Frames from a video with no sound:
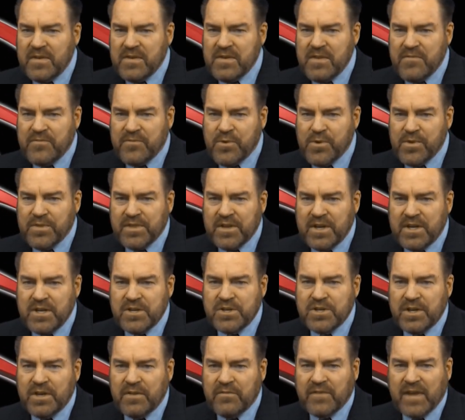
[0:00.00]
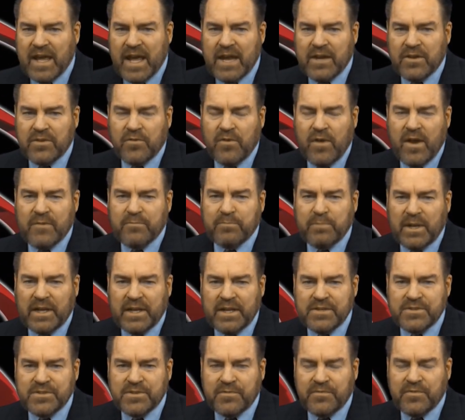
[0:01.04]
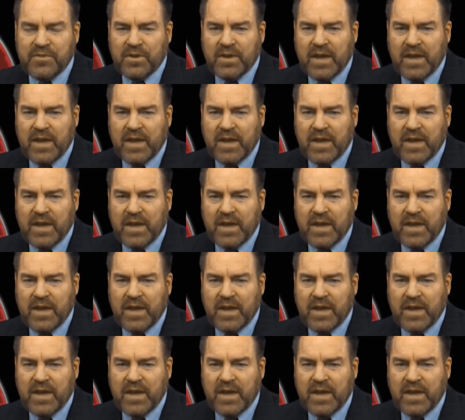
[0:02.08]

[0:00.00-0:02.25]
54th edition of Ken Craft Midlands.